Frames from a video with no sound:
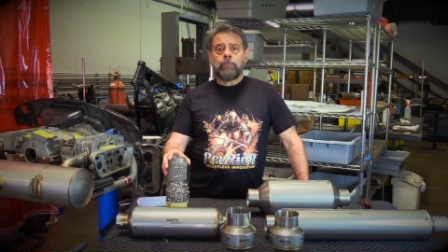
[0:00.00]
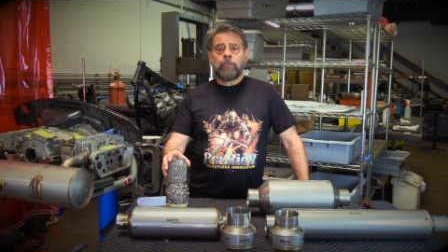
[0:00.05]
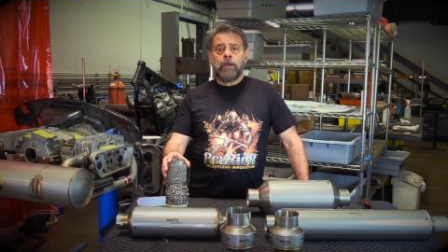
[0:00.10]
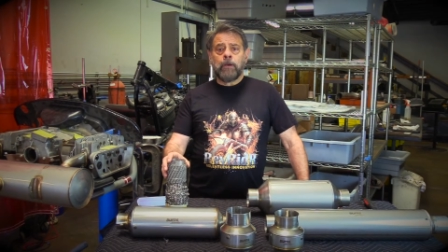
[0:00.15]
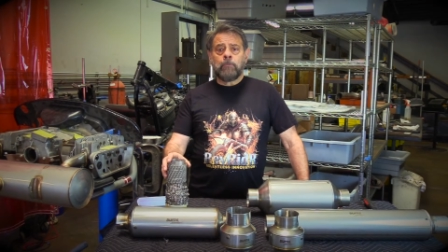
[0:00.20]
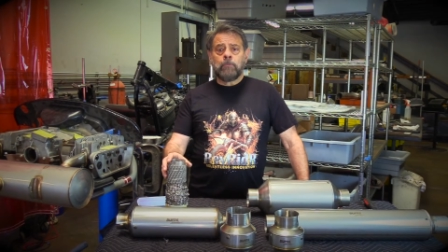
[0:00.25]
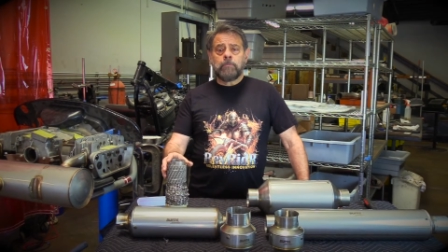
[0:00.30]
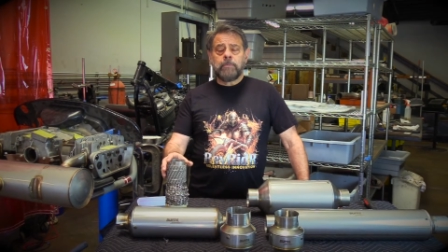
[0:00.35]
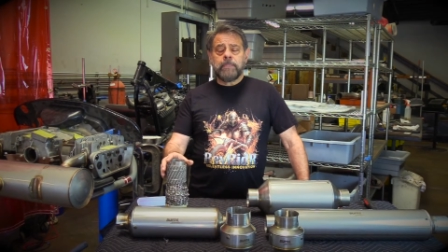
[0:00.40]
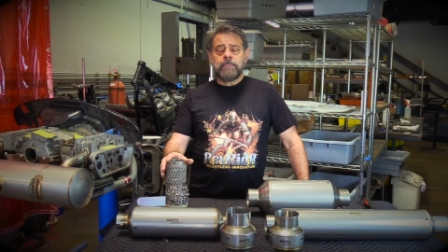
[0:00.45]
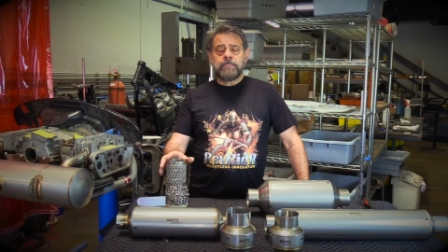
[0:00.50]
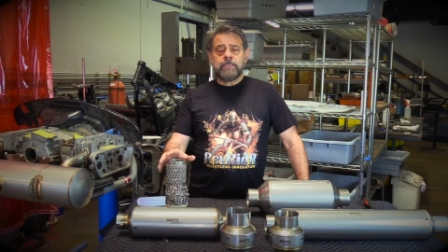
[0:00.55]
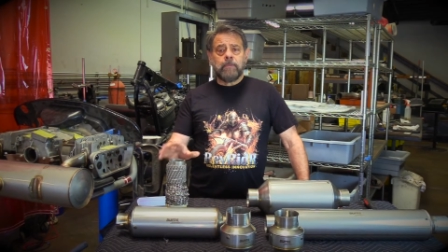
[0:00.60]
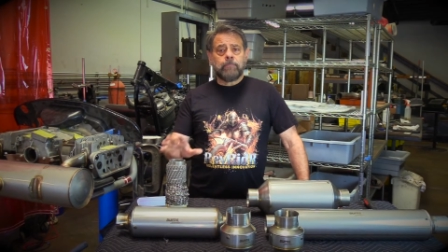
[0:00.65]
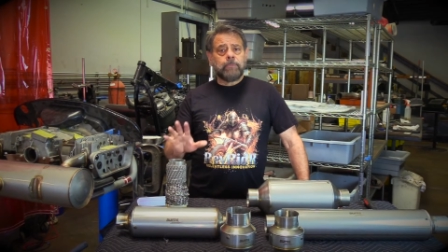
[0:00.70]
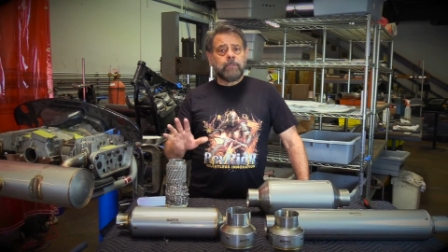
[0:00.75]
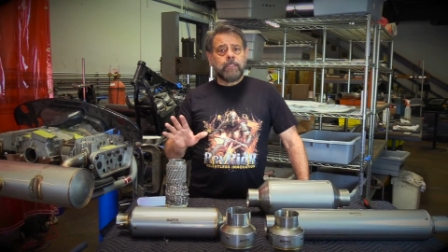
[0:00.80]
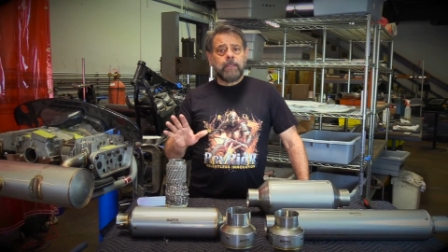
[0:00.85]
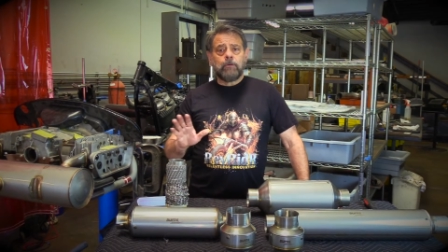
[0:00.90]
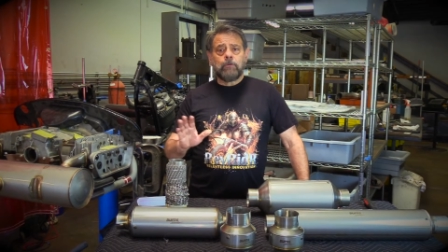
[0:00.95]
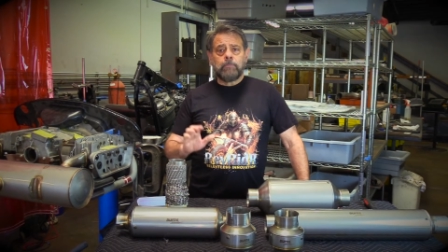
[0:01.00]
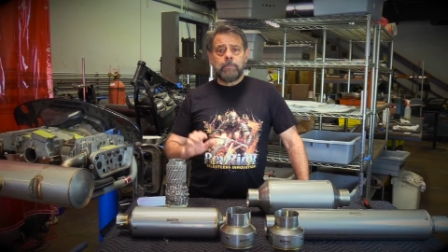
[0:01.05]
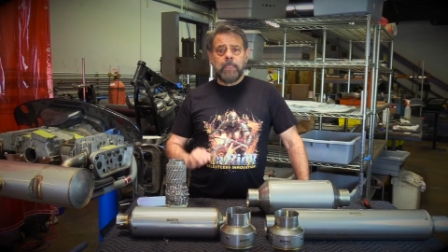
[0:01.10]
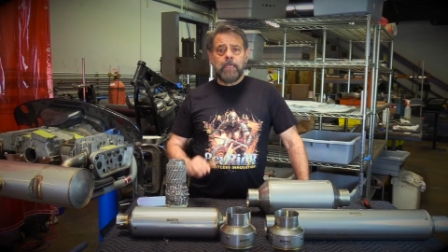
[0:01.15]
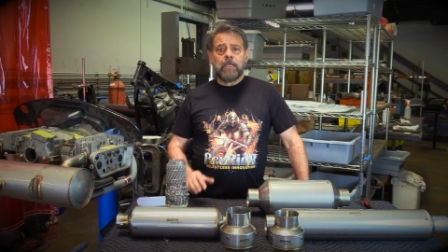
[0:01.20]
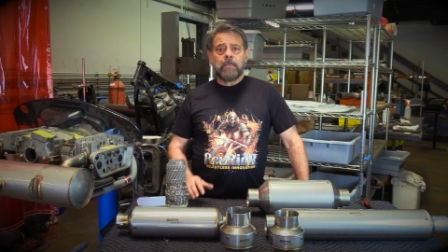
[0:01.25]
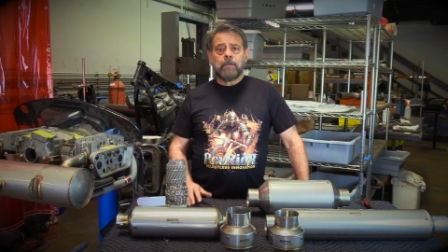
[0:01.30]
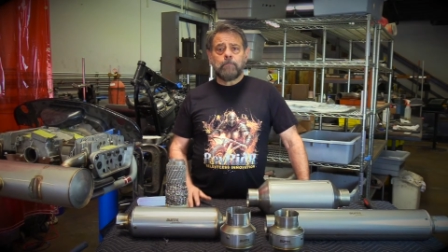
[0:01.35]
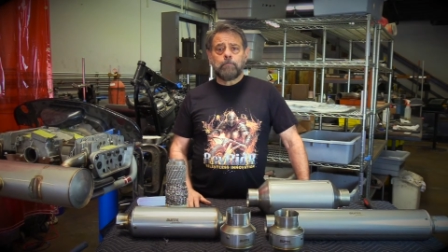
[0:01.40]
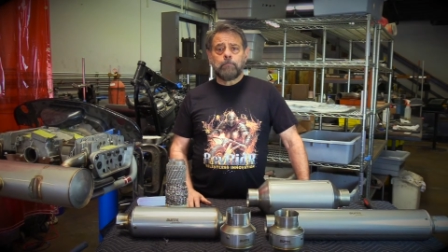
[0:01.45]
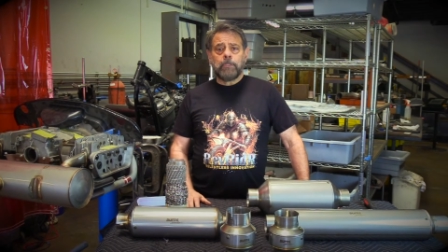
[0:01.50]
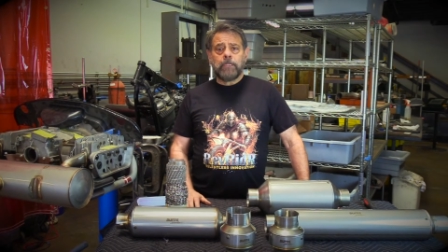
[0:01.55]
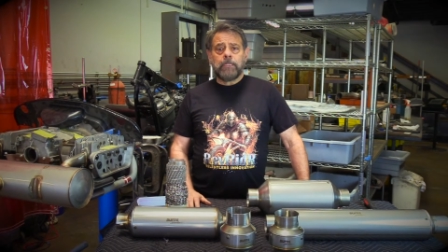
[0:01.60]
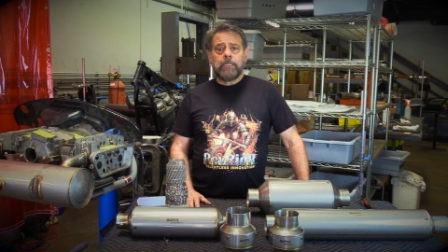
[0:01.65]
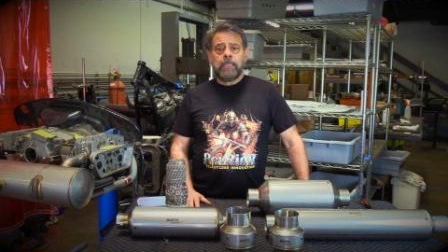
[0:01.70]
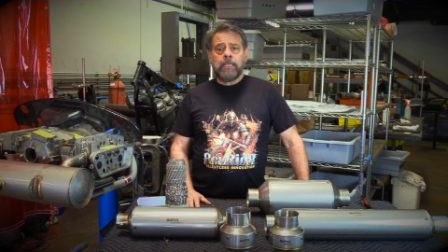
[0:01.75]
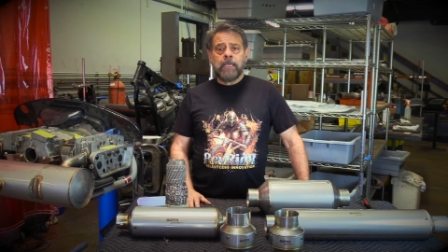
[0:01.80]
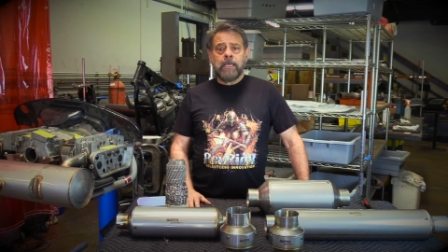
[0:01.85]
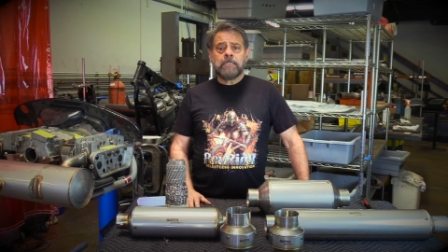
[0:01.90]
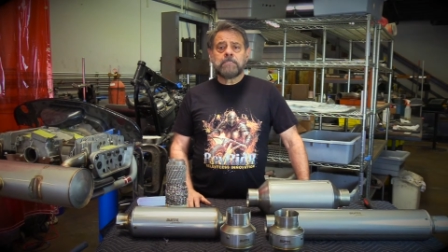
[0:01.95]
That would be something that would be a
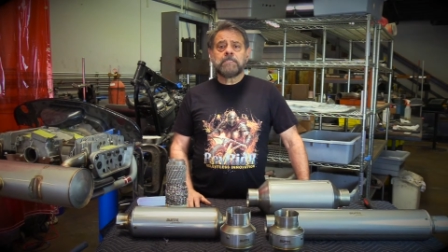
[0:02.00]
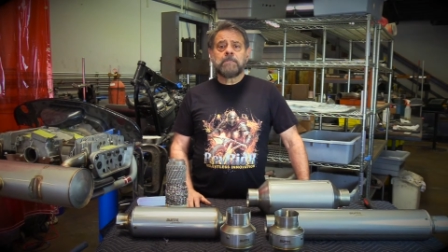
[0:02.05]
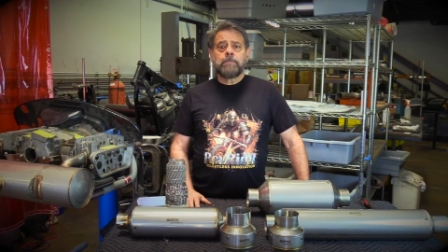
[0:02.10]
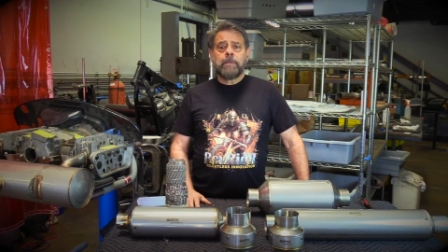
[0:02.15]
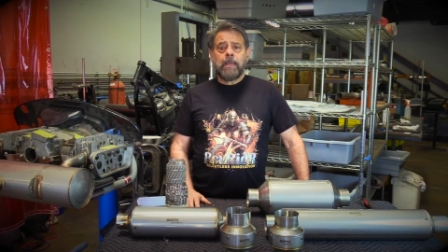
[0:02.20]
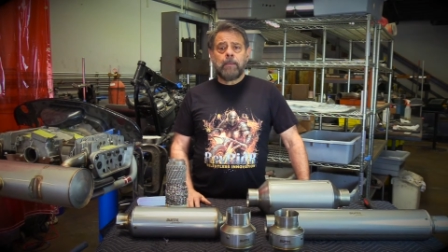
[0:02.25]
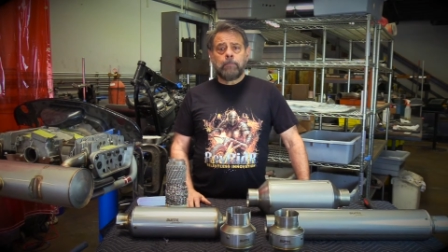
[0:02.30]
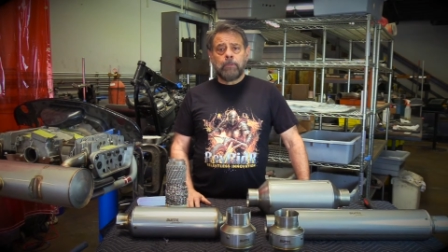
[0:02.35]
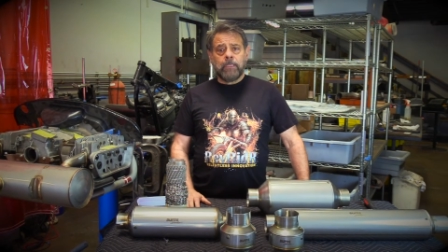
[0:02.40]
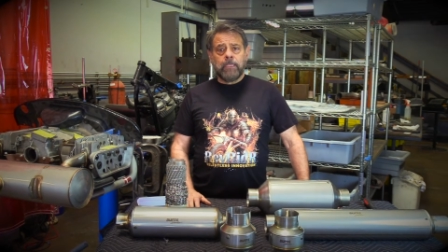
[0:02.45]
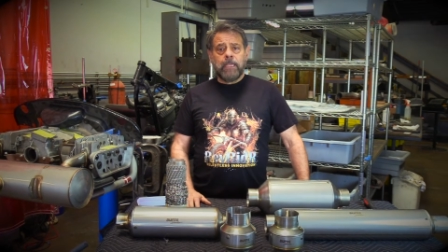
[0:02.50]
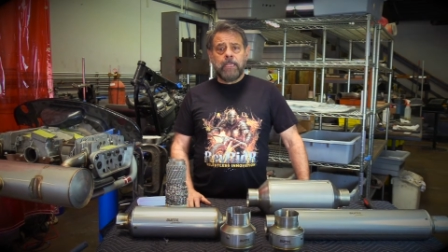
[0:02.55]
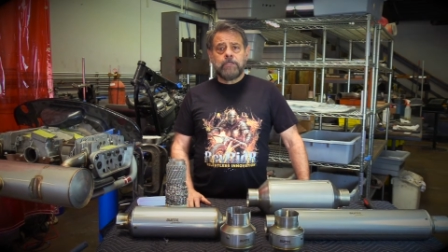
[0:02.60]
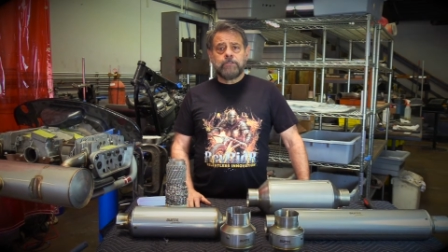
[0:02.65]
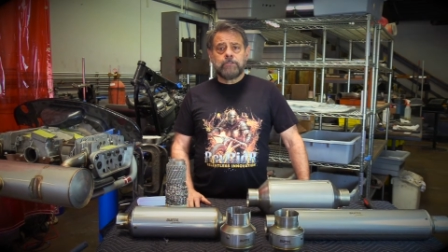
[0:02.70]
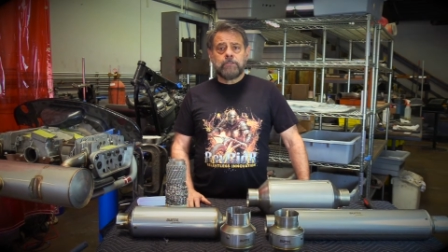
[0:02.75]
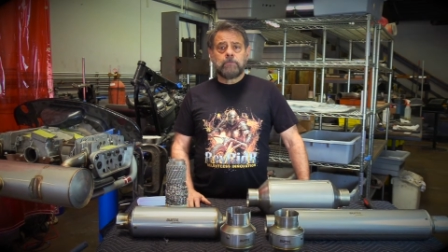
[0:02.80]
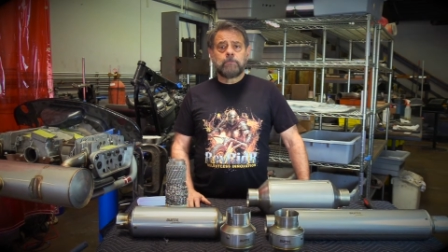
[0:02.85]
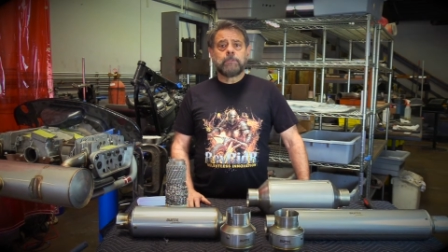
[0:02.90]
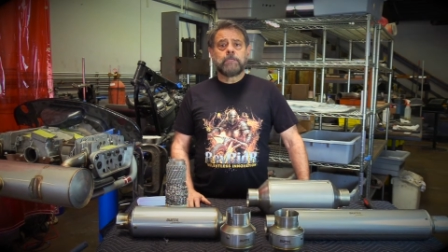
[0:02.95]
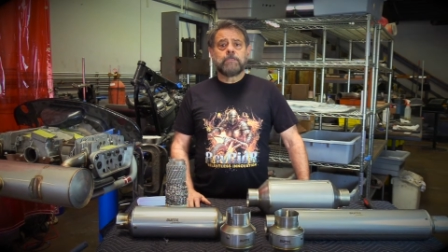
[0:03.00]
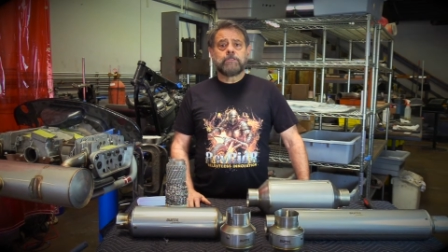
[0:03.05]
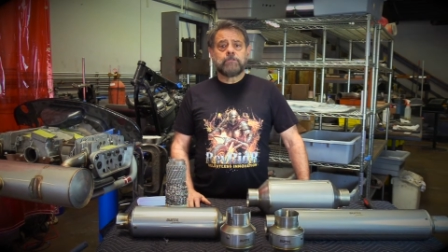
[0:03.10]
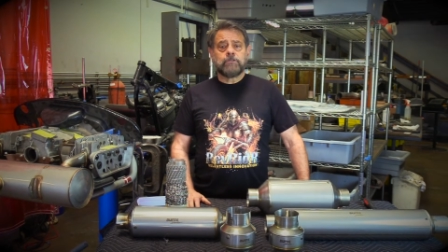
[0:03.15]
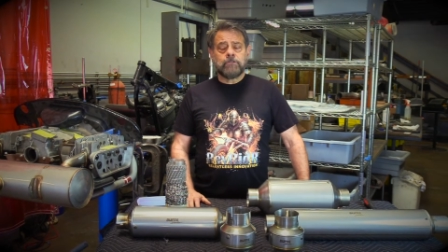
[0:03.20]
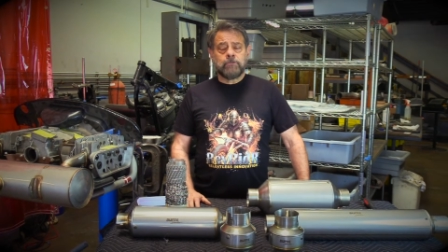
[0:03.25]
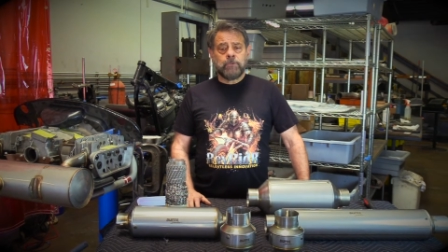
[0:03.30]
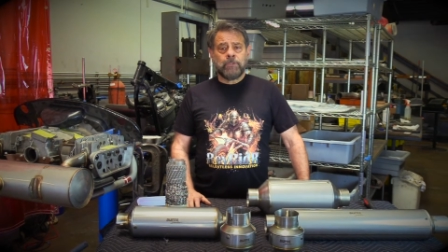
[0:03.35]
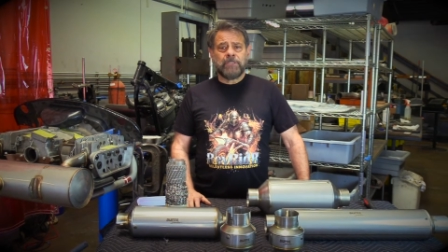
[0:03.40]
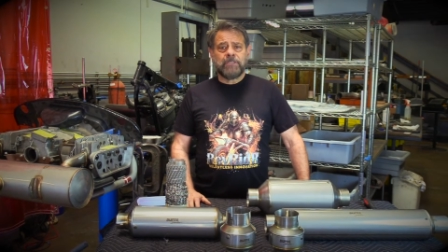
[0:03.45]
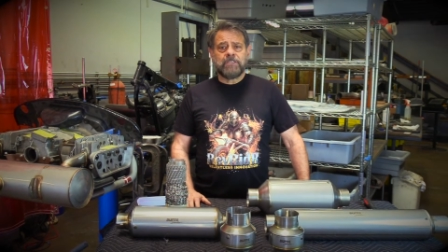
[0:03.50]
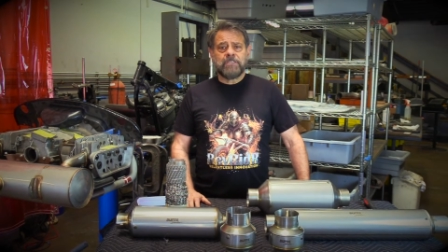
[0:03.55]
completely custom application because there's really